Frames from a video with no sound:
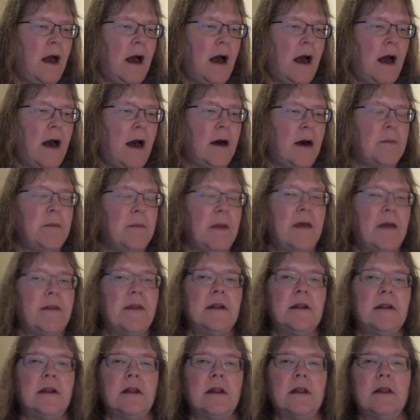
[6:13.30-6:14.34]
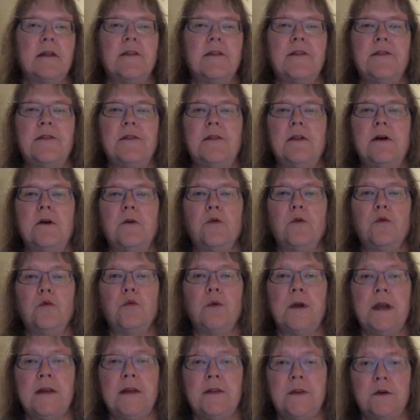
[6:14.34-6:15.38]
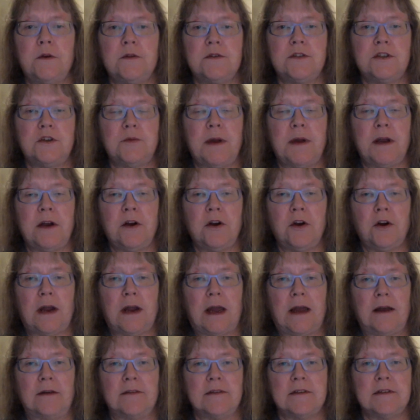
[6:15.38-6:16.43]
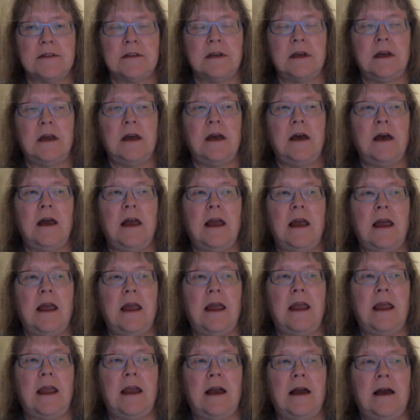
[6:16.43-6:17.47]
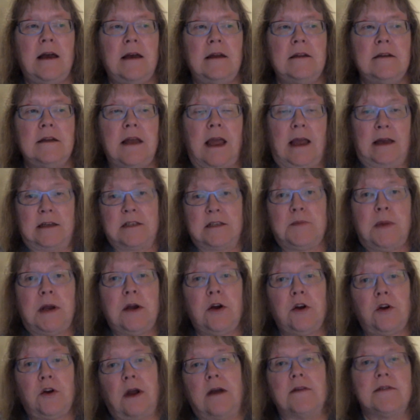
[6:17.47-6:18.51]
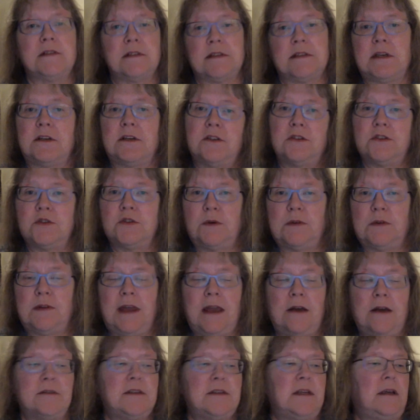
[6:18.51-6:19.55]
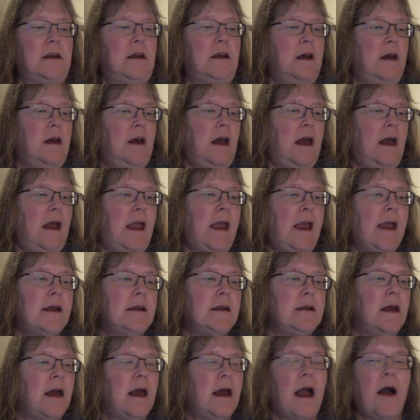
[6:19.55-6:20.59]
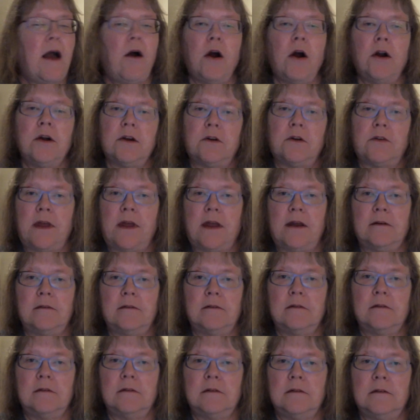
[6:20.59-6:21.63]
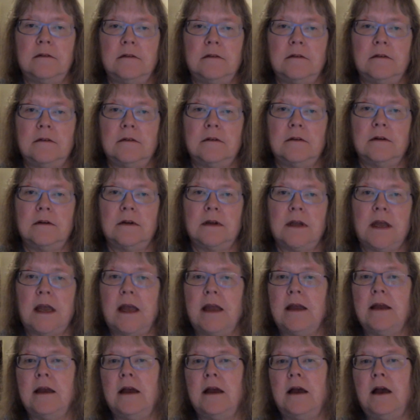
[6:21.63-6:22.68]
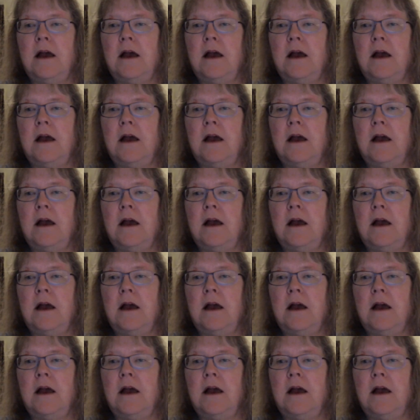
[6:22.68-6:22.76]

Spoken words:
And then read those 2 paragraphs and as paragraphs instead of just doing the counting. And how hard are they? Okay,